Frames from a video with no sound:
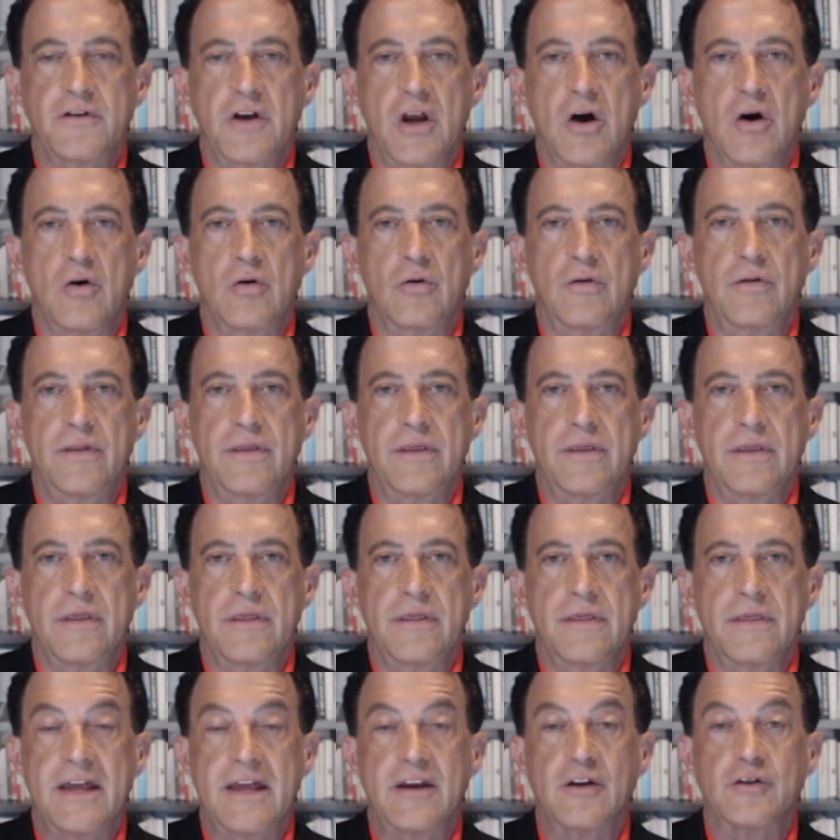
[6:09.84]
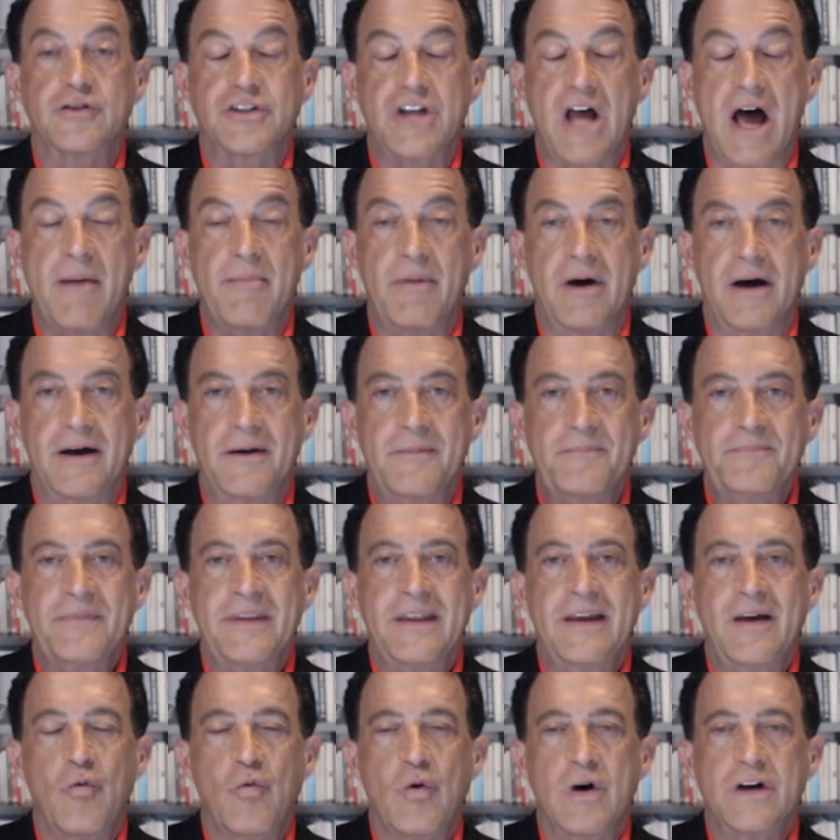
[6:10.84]
have known that Osama
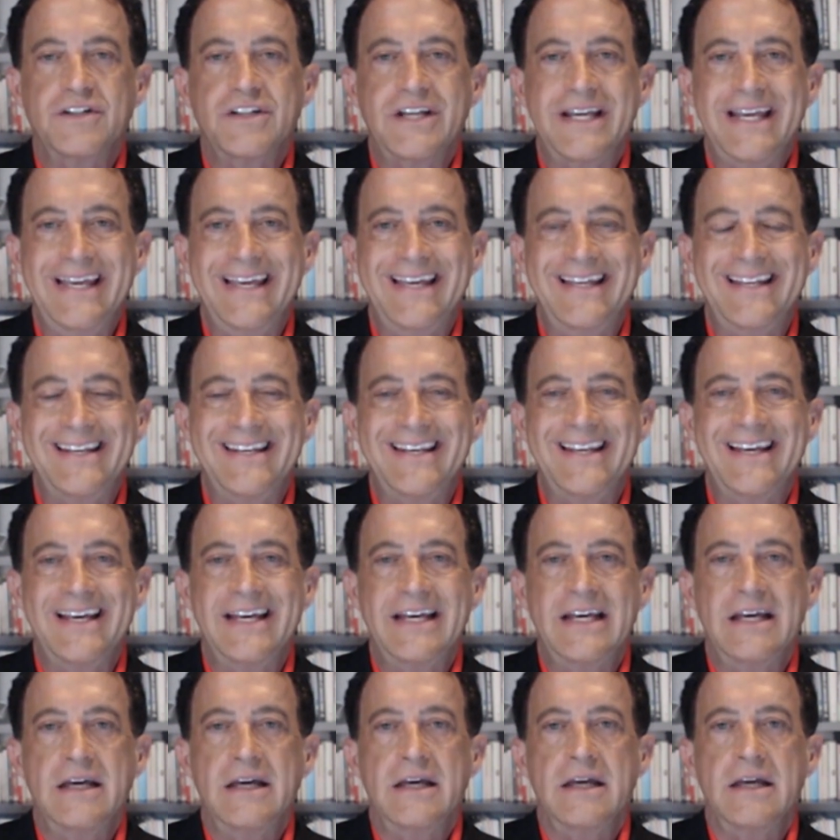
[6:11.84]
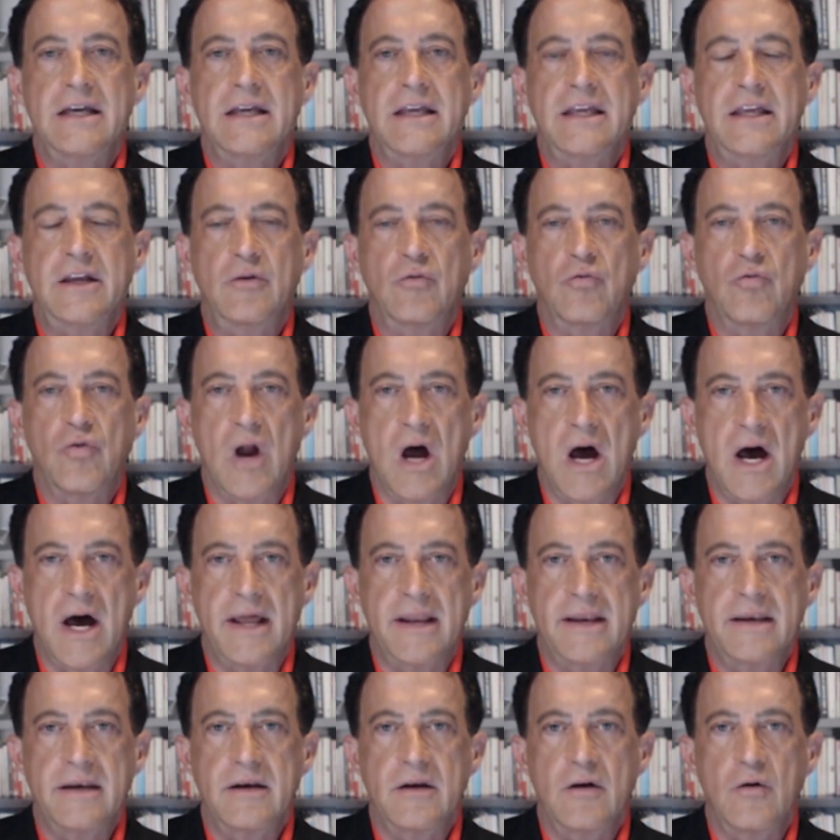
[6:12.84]
was in
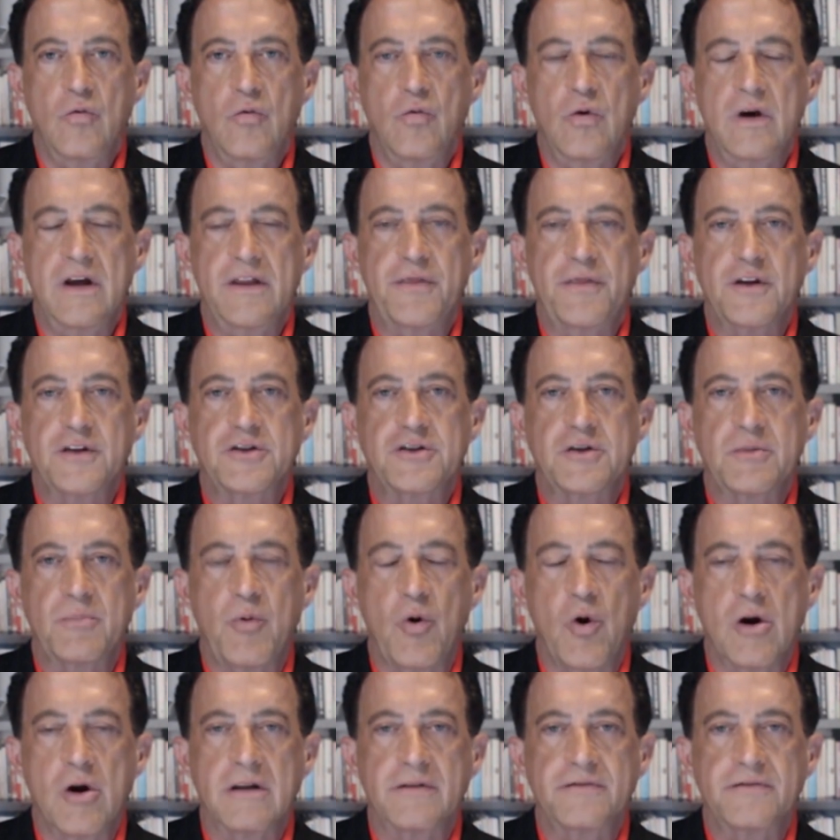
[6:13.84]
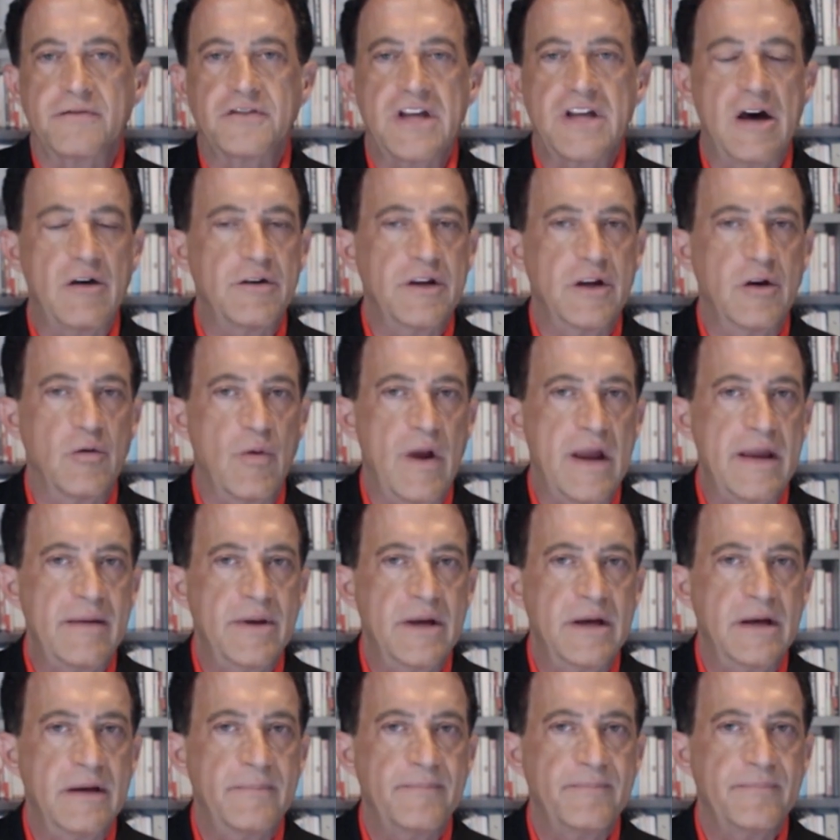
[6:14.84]
Iran with the support of Saudi
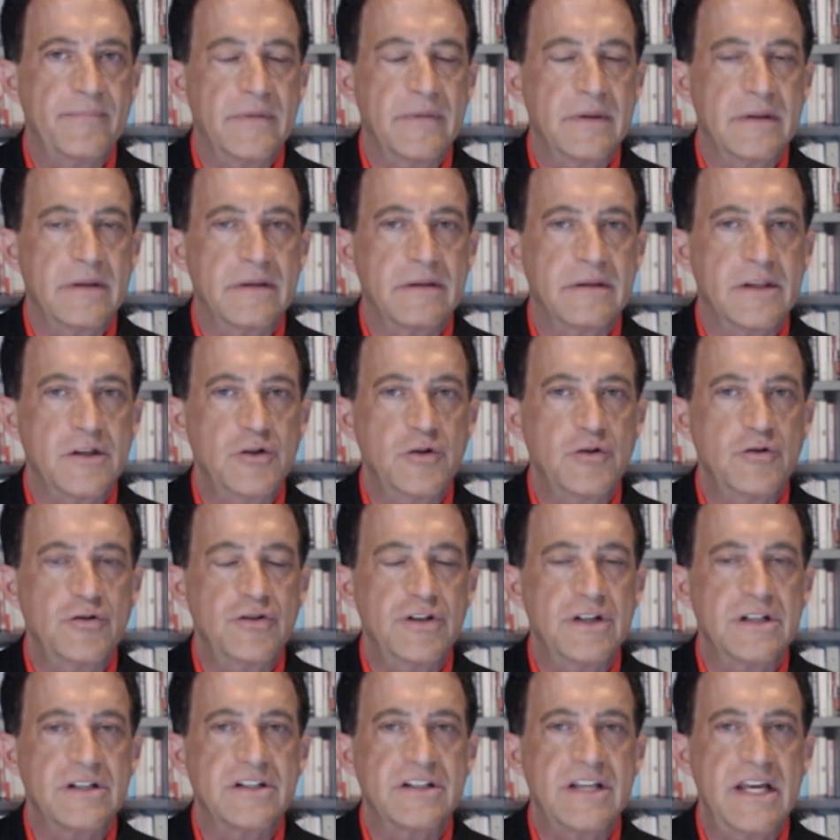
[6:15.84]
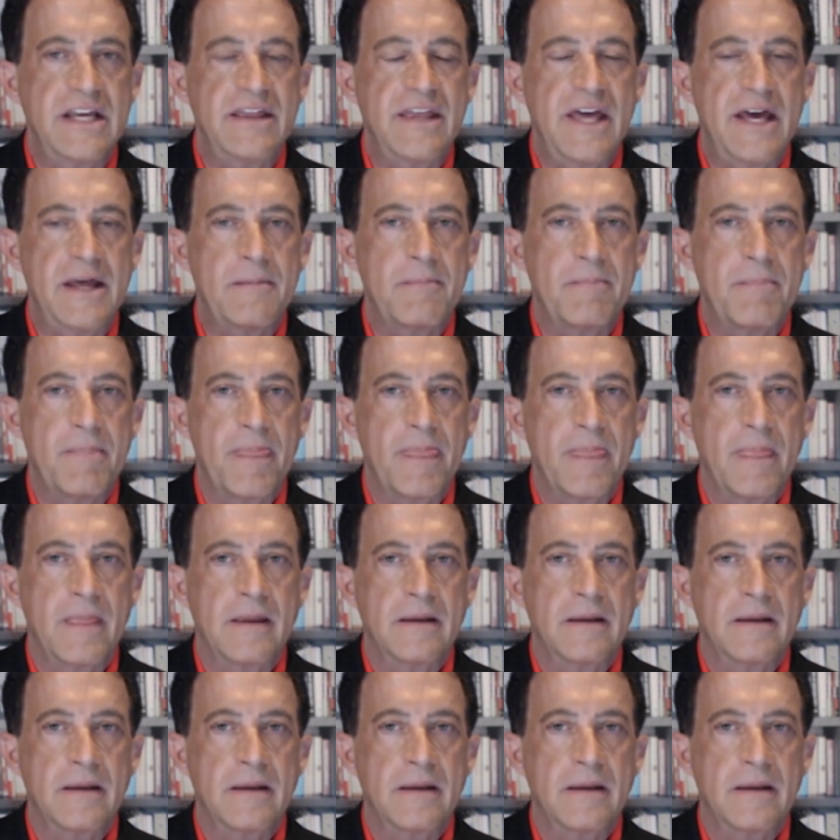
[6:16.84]
Arabia. Did you yes, just? Yes, I mean, all,